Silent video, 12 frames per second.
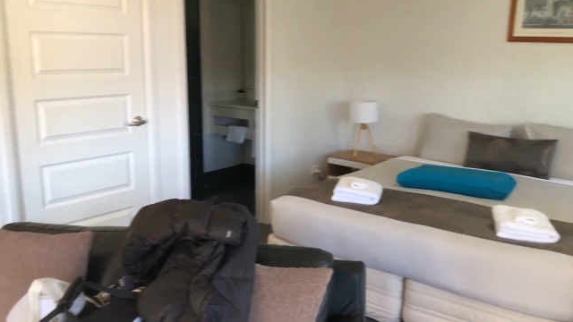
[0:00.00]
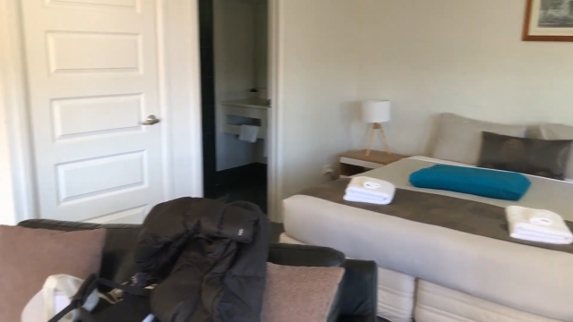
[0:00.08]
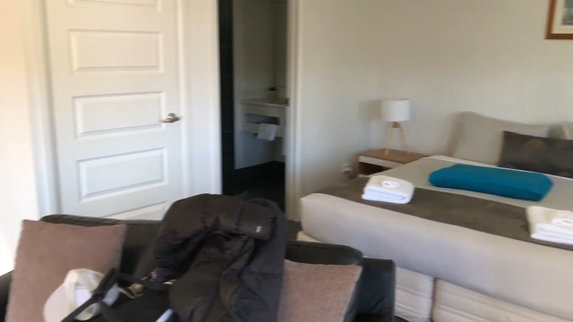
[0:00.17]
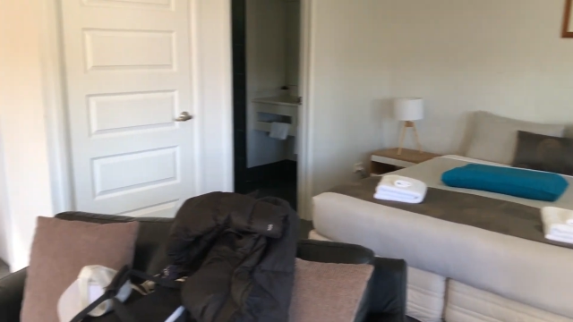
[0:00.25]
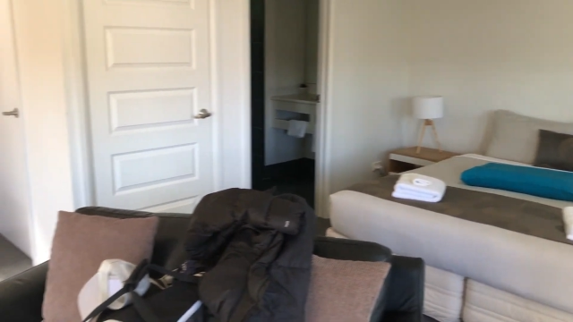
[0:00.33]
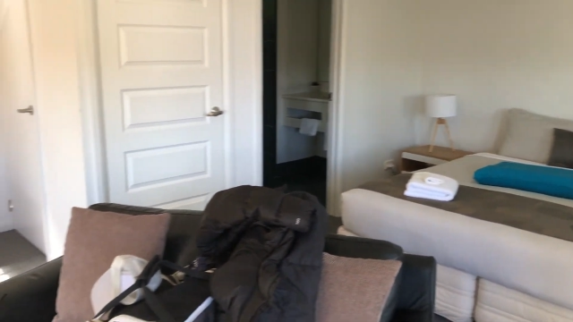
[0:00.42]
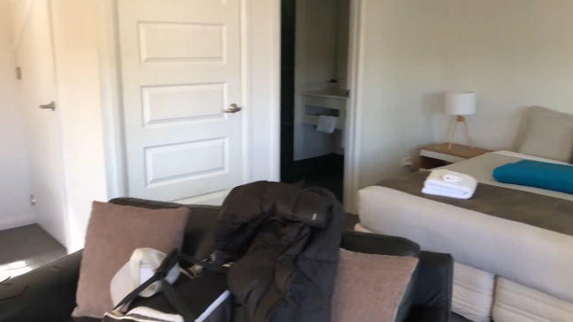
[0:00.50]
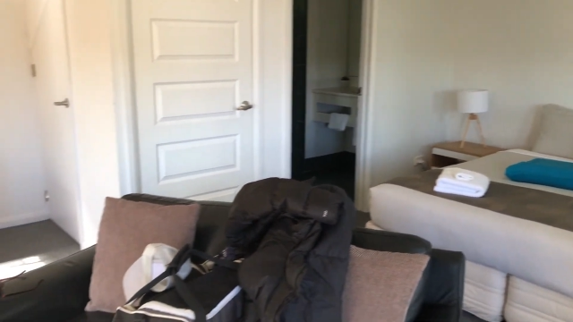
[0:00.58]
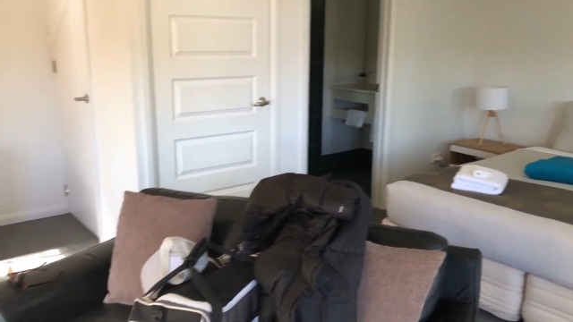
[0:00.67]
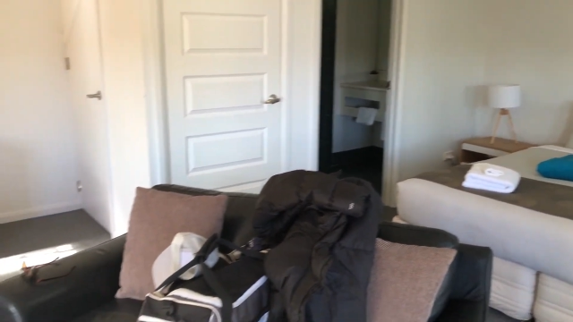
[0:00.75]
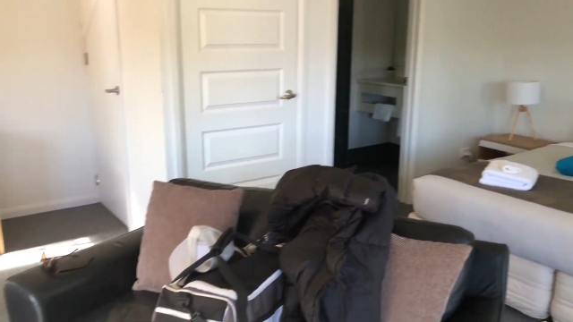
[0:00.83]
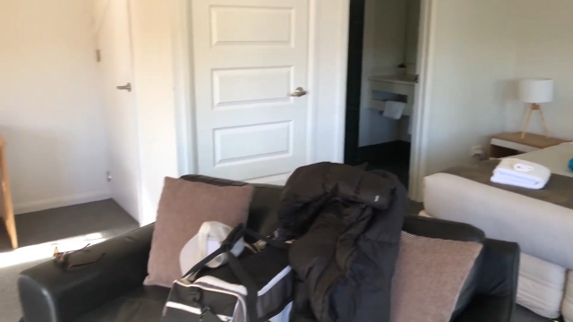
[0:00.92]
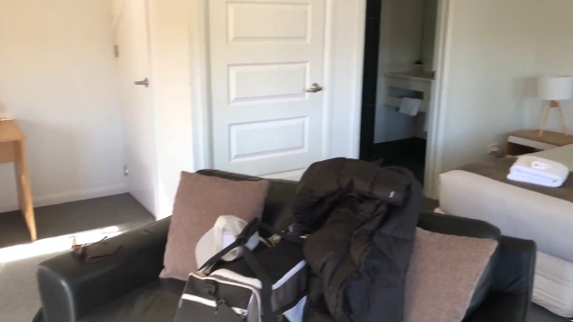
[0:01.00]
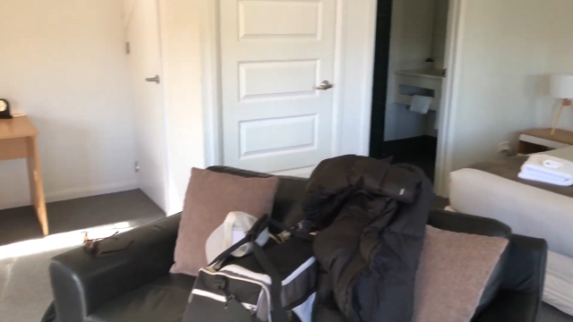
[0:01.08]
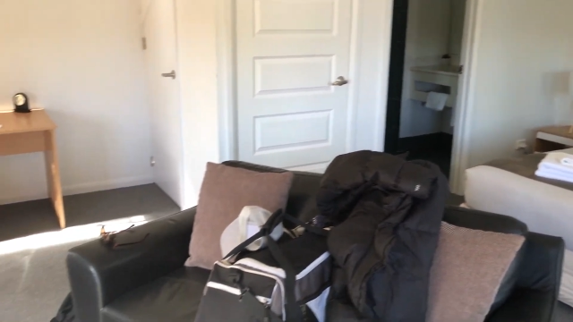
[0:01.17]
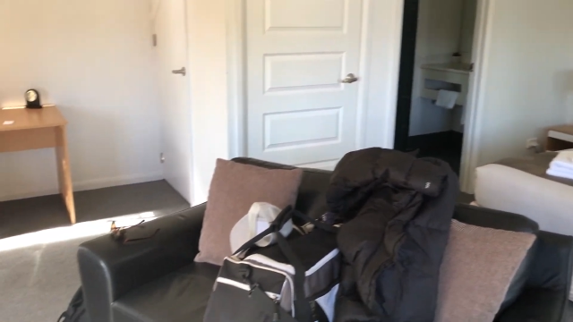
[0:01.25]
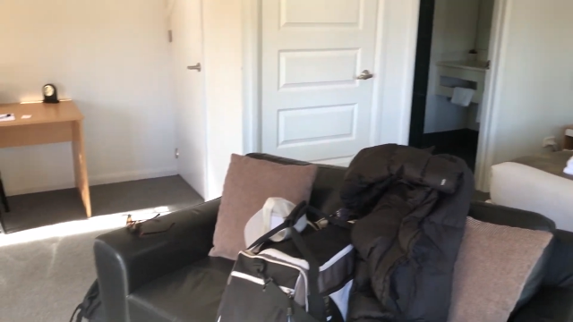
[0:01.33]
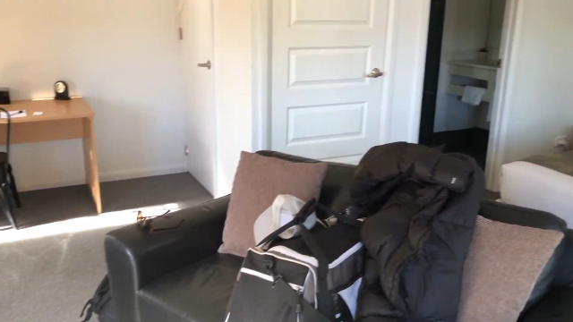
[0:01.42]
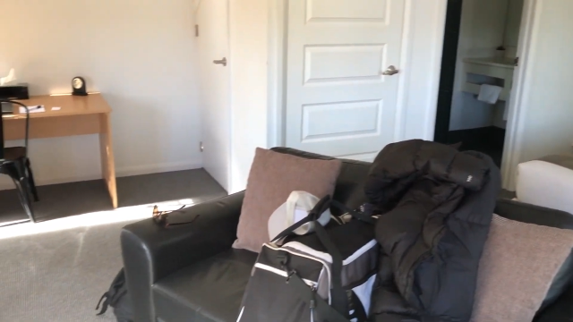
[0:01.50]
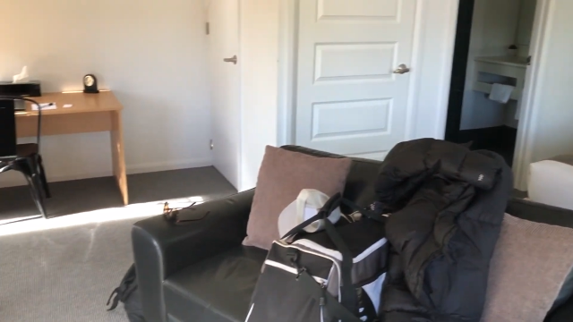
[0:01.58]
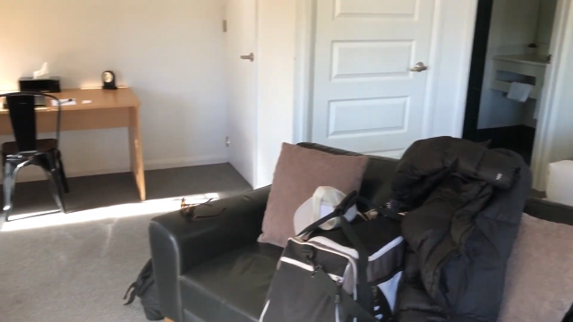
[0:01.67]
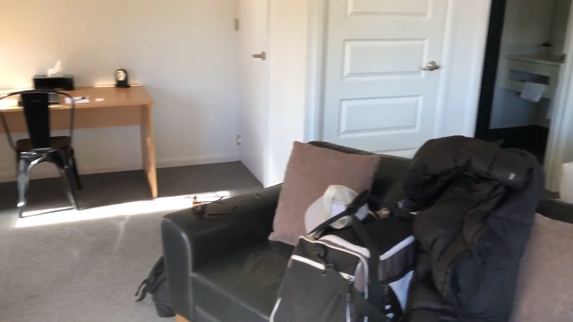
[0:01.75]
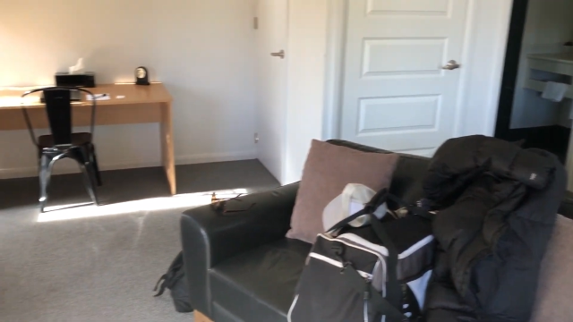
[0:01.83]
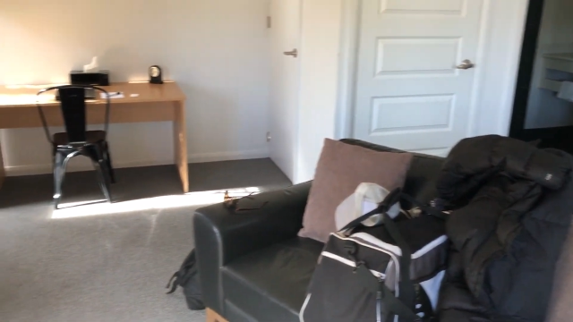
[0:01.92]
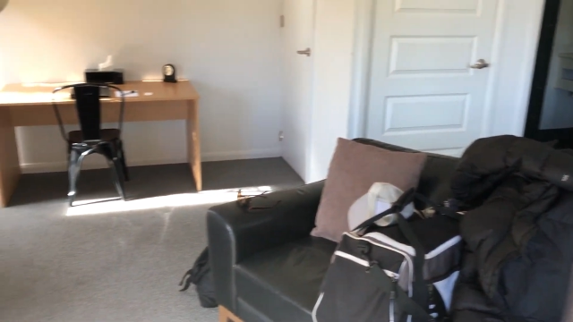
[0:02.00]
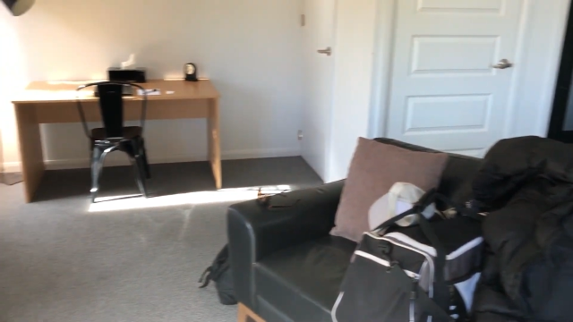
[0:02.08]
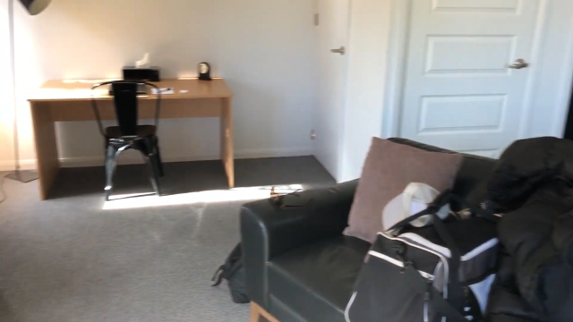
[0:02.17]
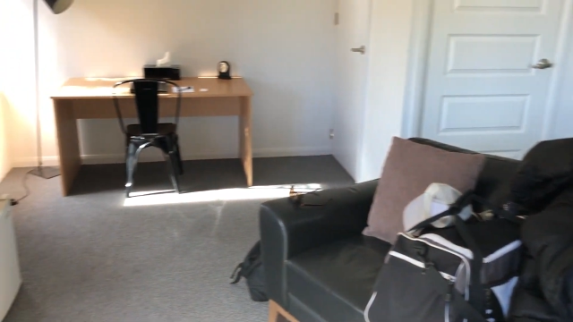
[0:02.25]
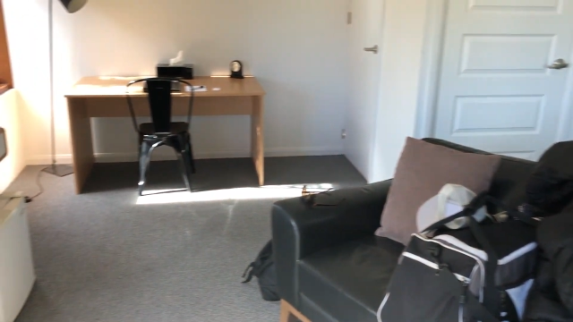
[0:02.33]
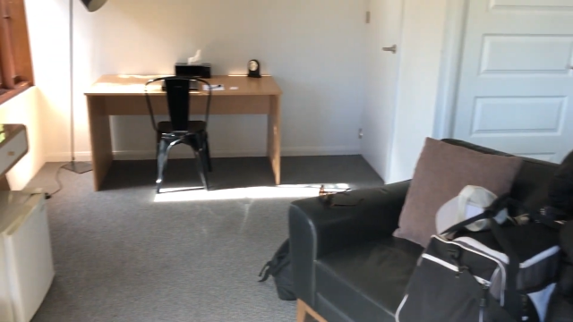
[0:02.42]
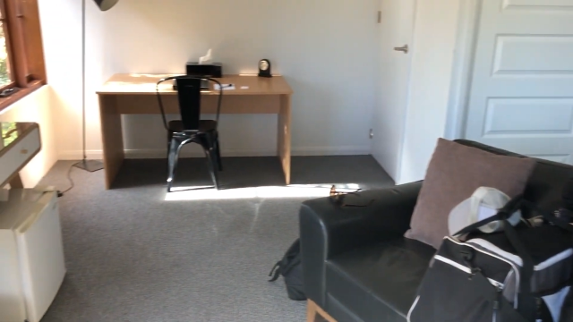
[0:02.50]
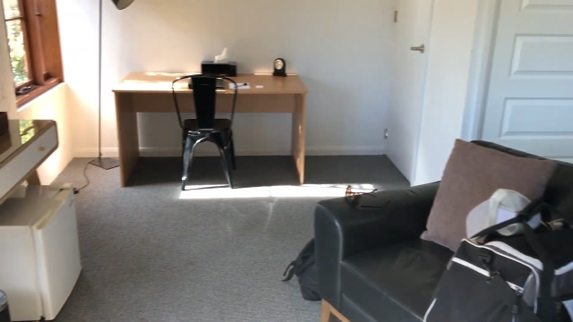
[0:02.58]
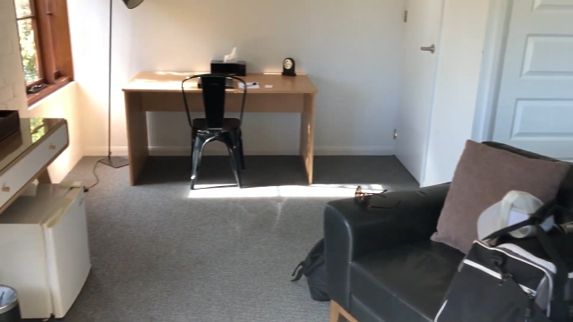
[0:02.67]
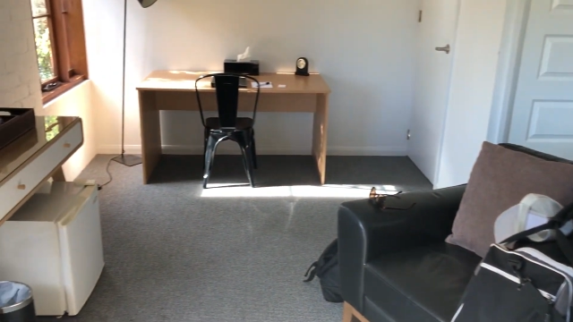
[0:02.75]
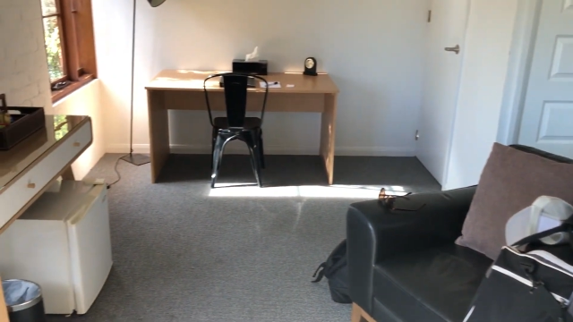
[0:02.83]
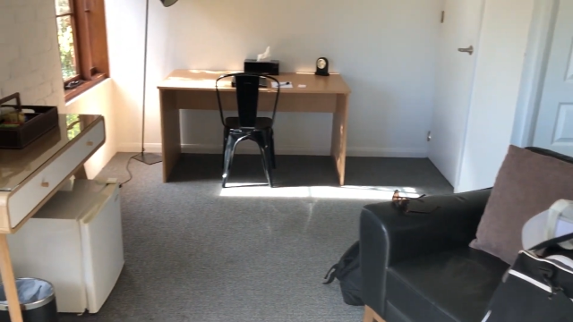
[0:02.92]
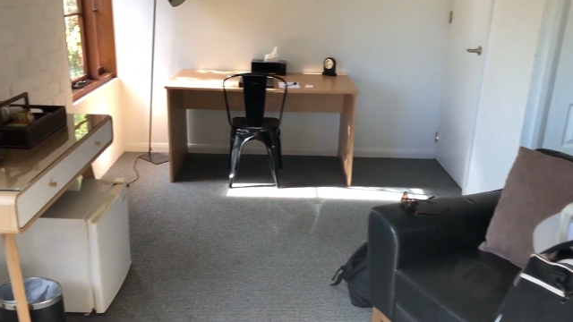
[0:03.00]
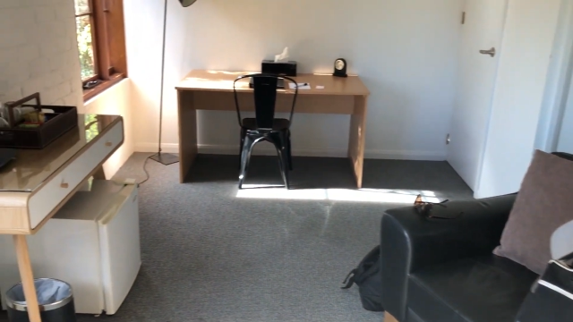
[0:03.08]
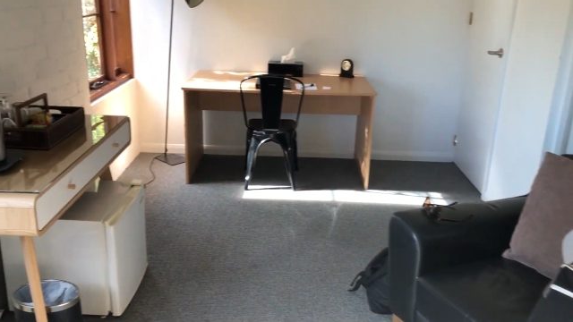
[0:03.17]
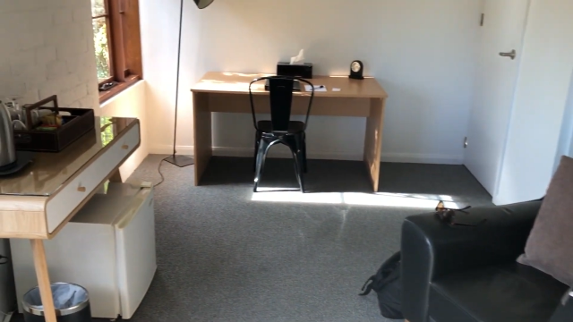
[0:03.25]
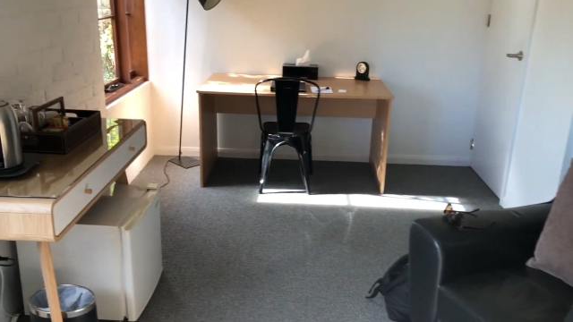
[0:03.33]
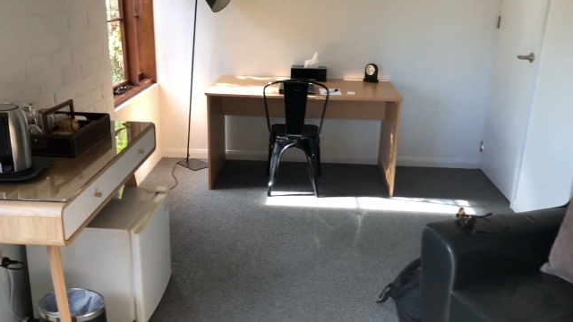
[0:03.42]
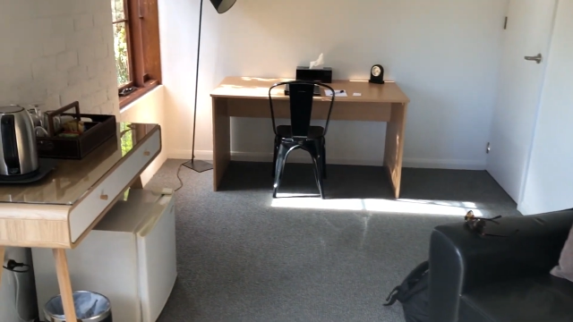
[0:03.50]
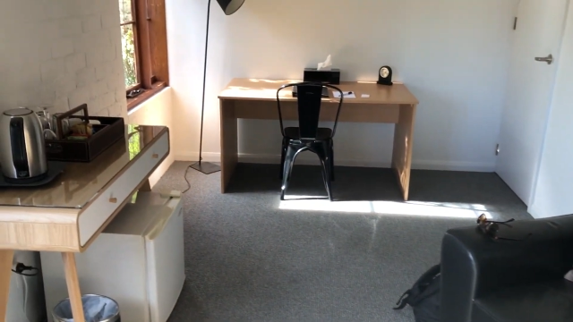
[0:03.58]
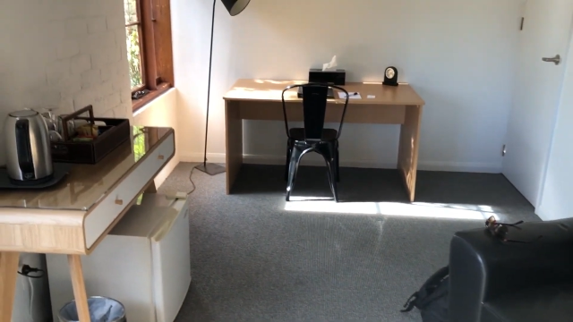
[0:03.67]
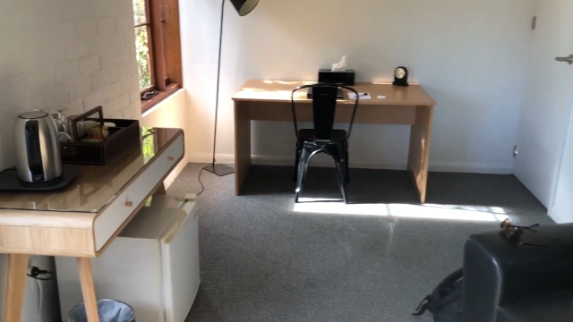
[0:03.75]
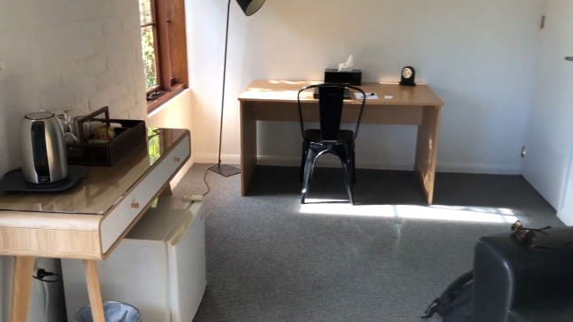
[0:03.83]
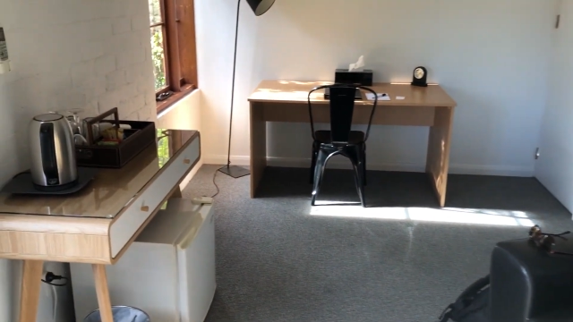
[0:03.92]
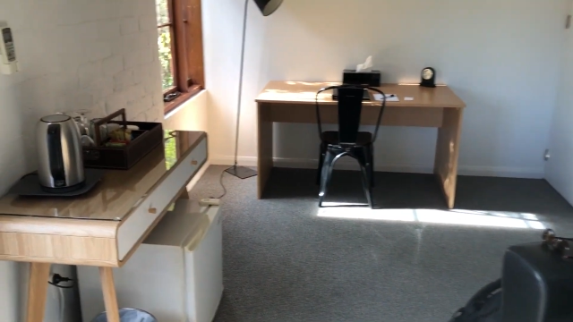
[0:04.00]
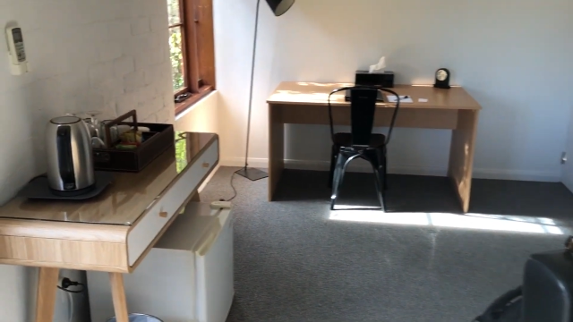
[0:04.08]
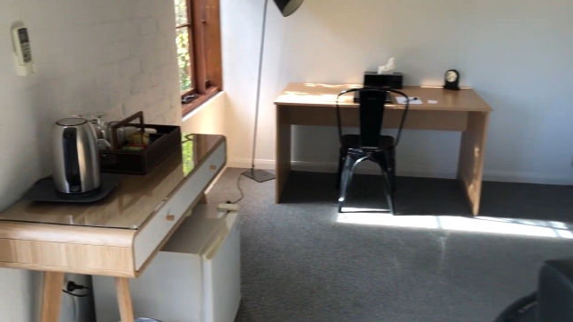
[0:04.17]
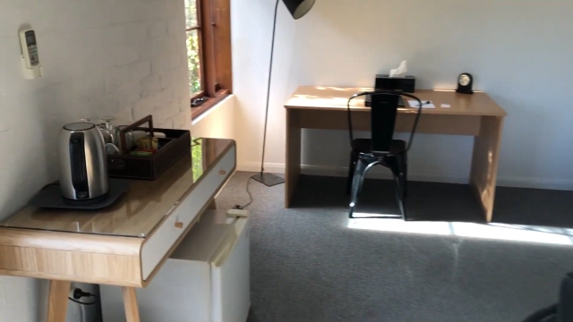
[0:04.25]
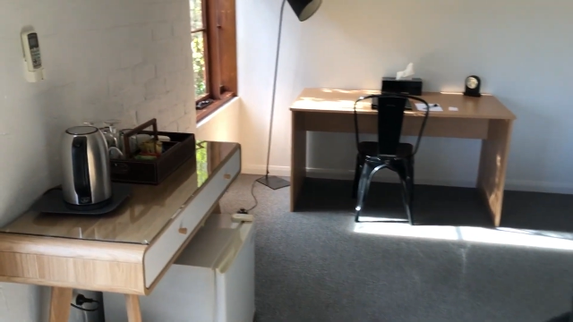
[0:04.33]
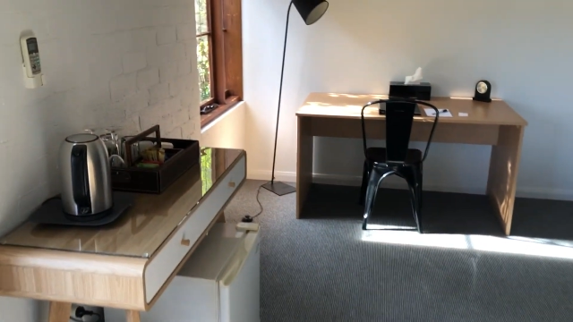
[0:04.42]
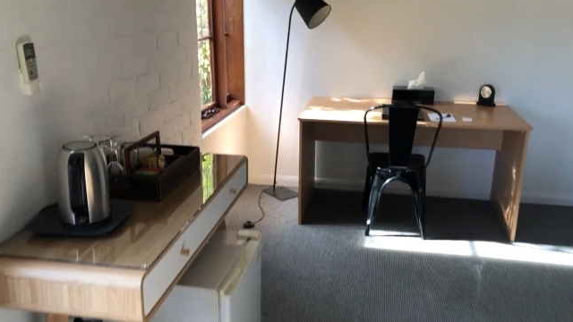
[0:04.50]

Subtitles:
[unreadable: no face in view]